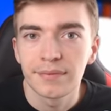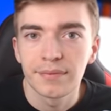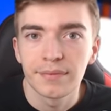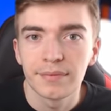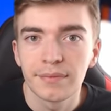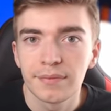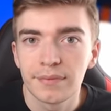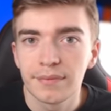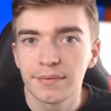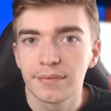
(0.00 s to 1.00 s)
and then, like,
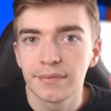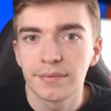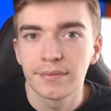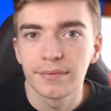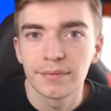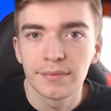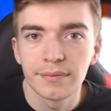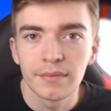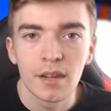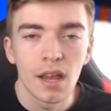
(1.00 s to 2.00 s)
version 2 Jungle Egg pets.
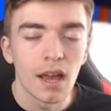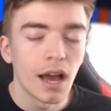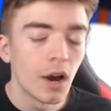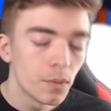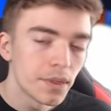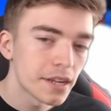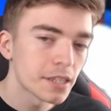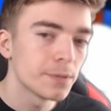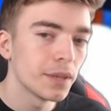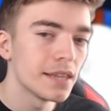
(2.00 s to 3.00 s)
I hope that
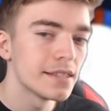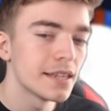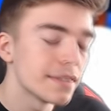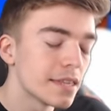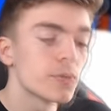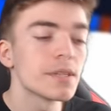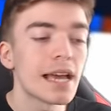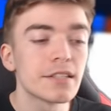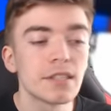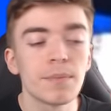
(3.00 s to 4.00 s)
explains it. This was
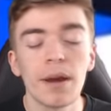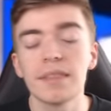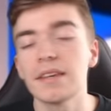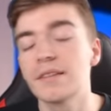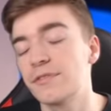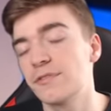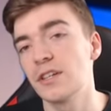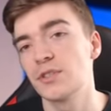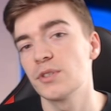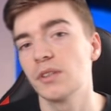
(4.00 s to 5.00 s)
actually by the
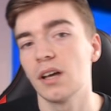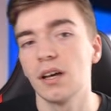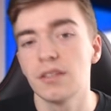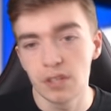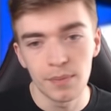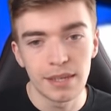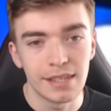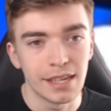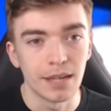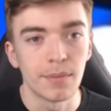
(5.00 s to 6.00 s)
official Adopt Me
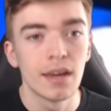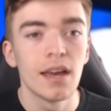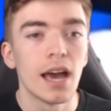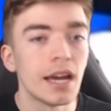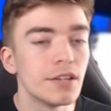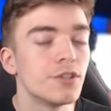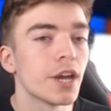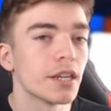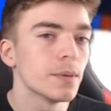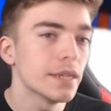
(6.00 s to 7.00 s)
team. A
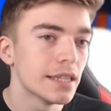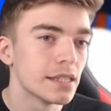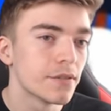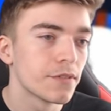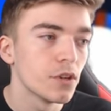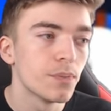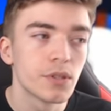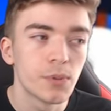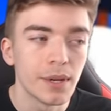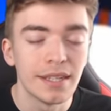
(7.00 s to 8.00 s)
genuine interview
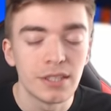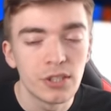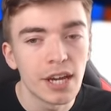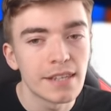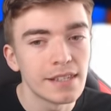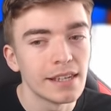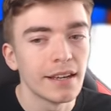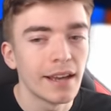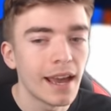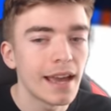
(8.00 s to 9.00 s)
between
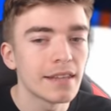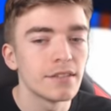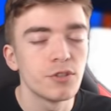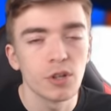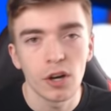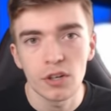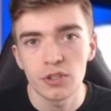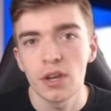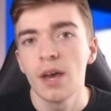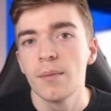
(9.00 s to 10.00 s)
Jesse and
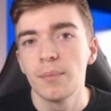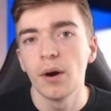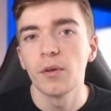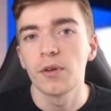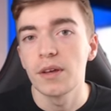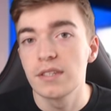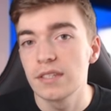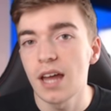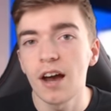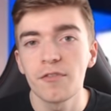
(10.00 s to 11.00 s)
Josh, both
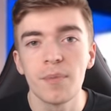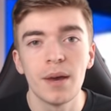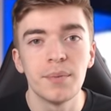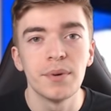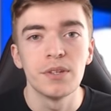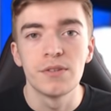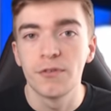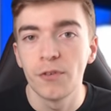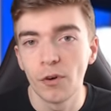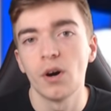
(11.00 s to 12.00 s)
staff members
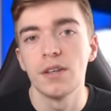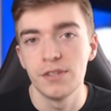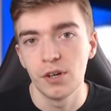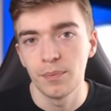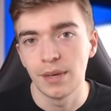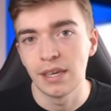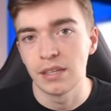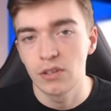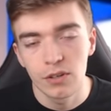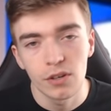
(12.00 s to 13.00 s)
for Adopt
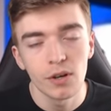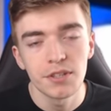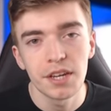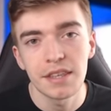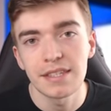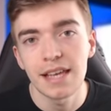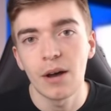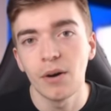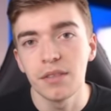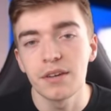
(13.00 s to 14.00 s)
Me. You can go and check this
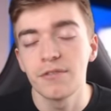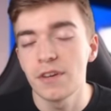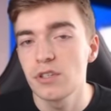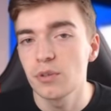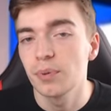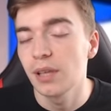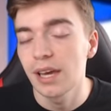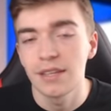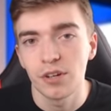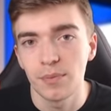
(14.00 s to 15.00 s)
out on the official
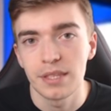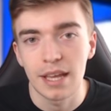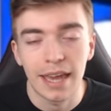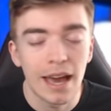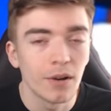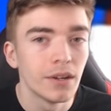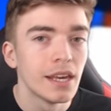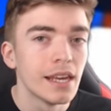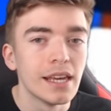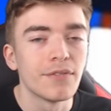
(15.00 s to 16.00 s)
Player Adopt Me's account
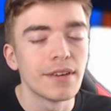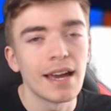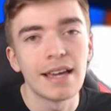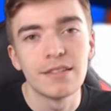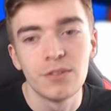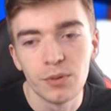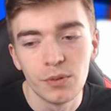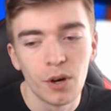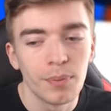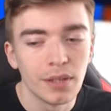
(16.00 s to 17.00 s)
if you guys do
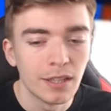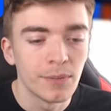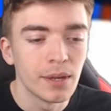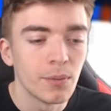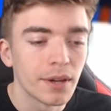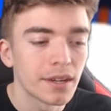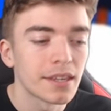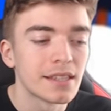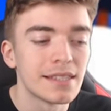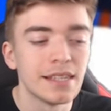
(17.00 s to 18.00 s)
not believe me. We're going to
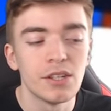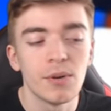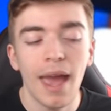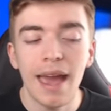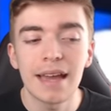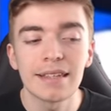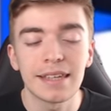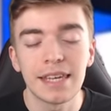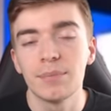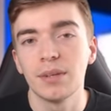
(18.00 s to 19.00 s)
continue and
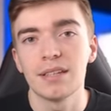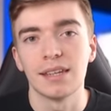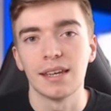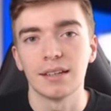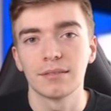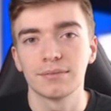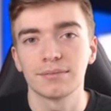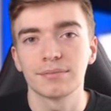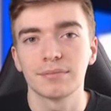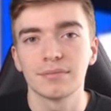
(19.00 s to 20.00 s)
keep listening.
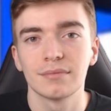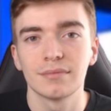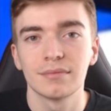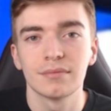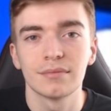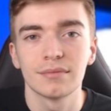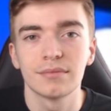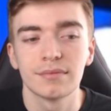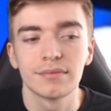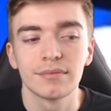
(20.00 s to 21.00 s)

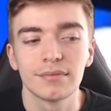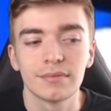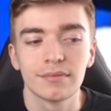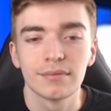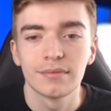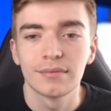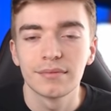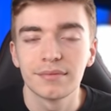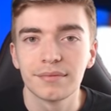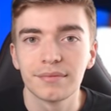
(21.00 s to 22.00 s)
So
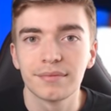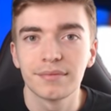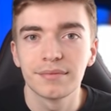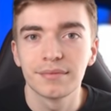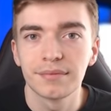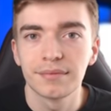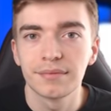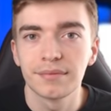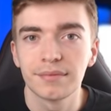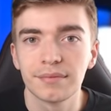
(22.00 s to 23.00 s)
a version 1 giraffe
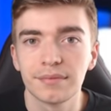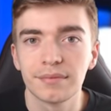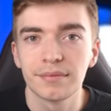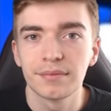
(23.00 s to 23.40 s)
would still be rare